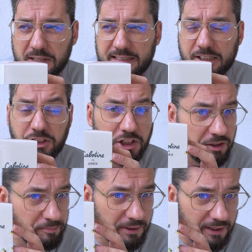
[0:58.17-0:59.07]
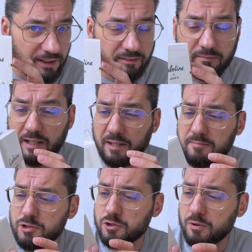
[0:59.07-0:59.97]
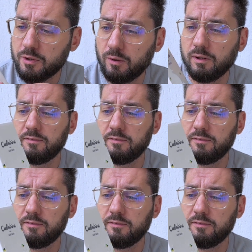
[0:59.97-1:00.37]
a cheapie. I'm sure all